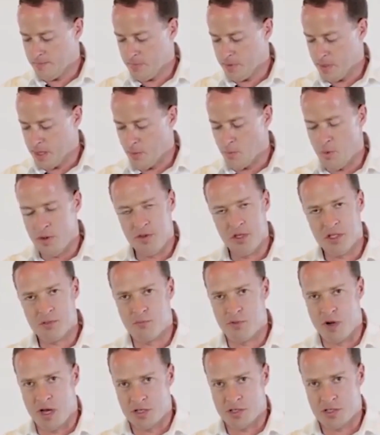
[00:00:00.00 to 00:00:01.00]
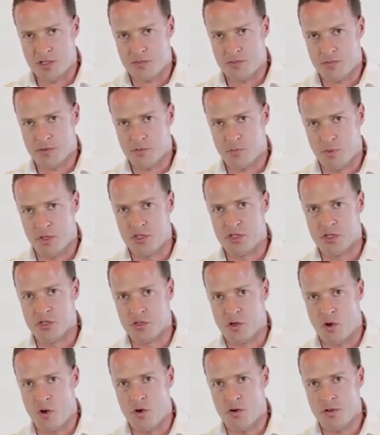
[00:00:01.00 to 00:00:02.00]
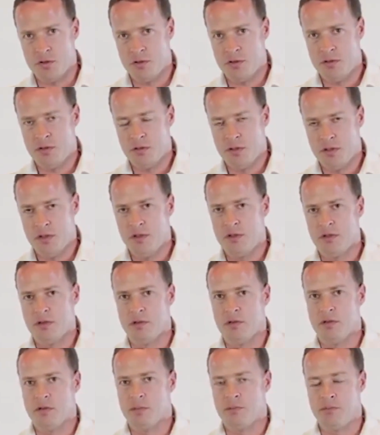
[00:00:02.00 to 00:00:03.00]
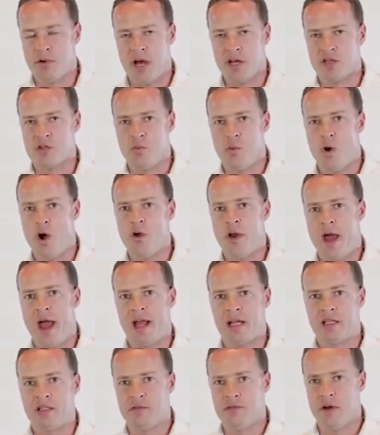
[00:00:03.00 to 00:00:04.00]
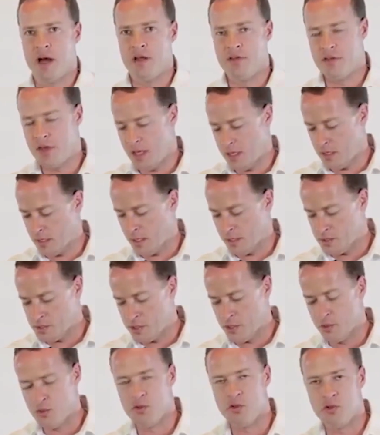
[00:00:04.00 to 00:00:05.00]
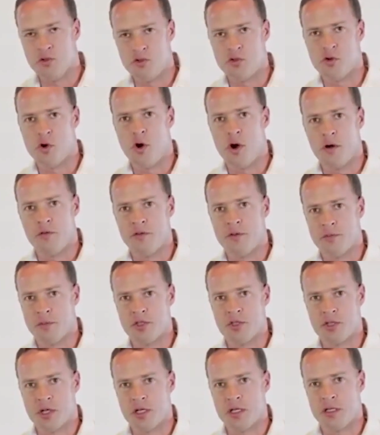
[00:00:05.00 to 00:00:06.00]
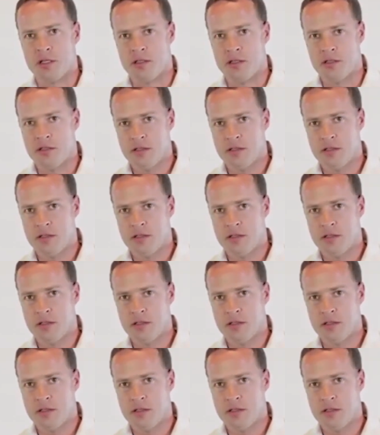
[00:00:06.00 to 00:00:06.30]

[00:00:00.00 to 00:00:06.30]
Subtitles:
Now when this brush switch is on, the brush won't activate then until you drive the machine.